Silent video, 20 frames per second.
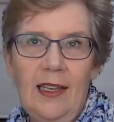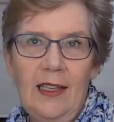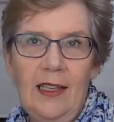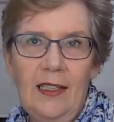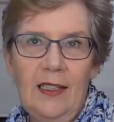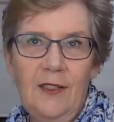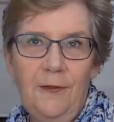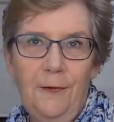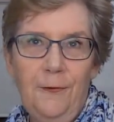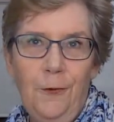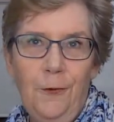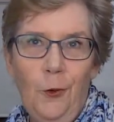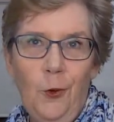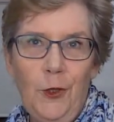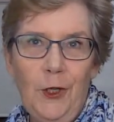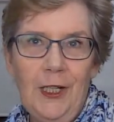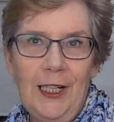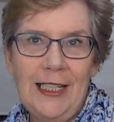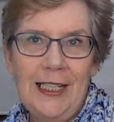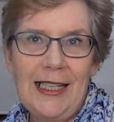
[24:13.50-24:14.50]
is
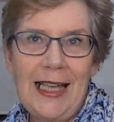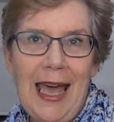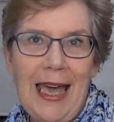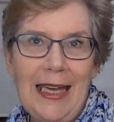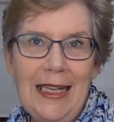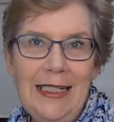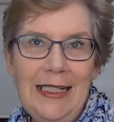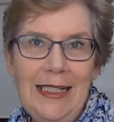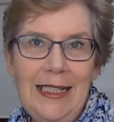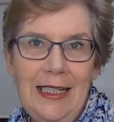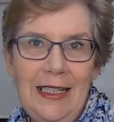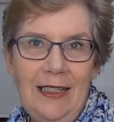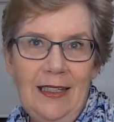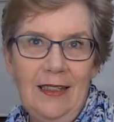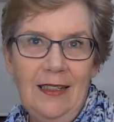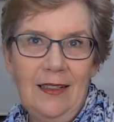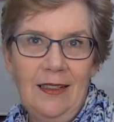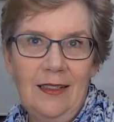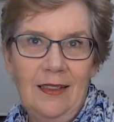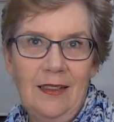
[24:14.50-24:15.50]
$4.80
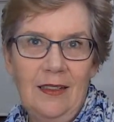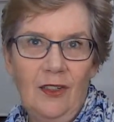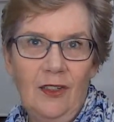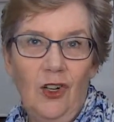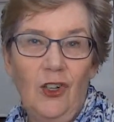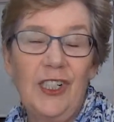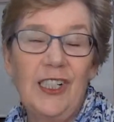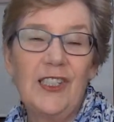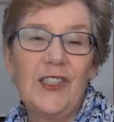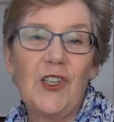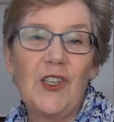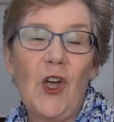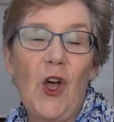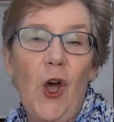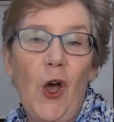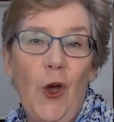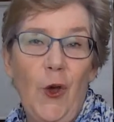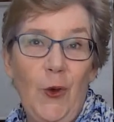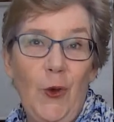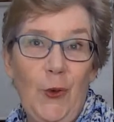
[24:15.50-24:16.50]
on its
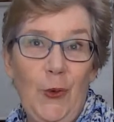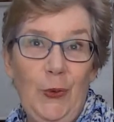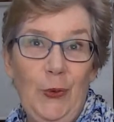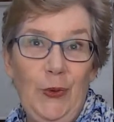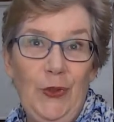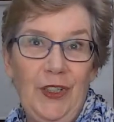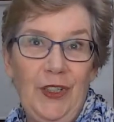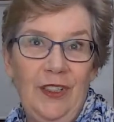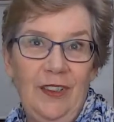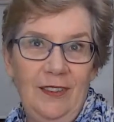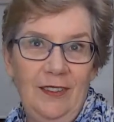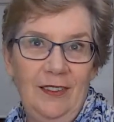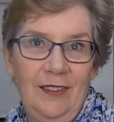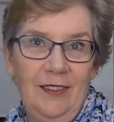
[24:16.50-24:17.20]
own.